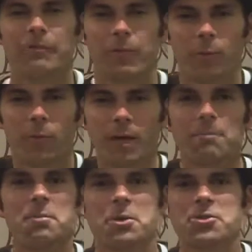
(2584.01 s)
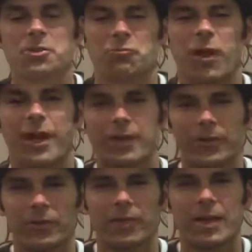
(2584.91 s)
from emerging
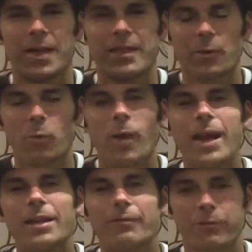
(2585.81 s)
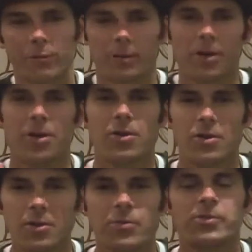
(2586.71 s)
writers. They're waiting for
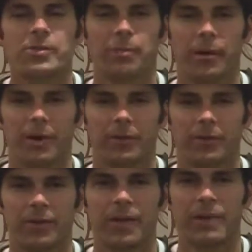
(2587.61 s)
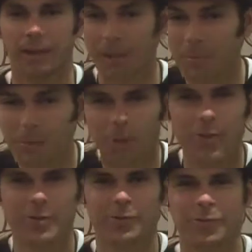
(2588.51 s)
new sparks that
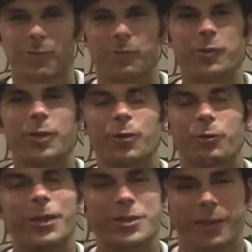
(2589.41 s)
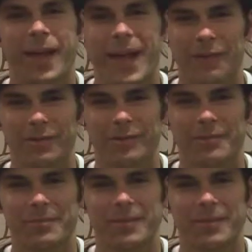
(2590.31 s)
emerge from real, rich lives.